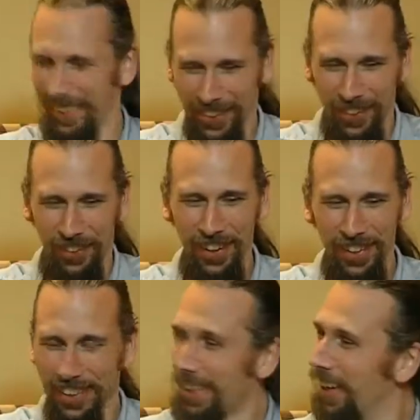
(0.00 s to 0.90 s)
Great.
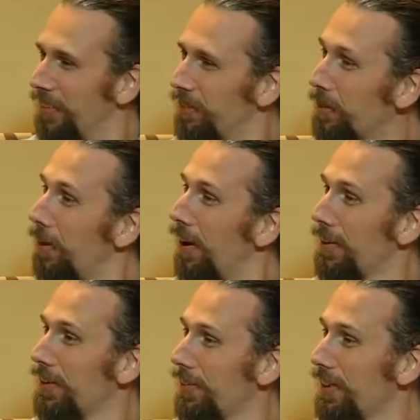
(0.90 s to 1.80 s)
So
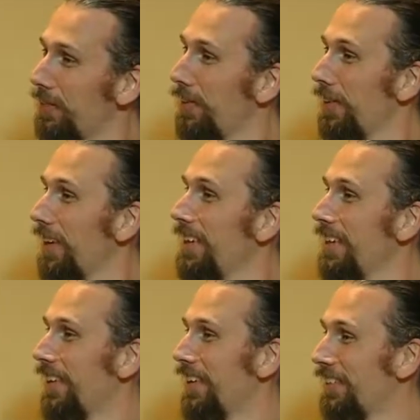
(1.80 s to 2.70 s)
are you ready for the
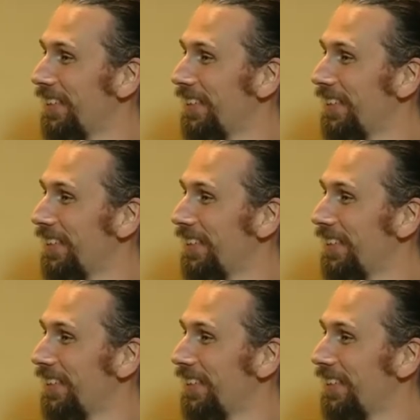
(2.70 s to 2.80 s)
lightning round?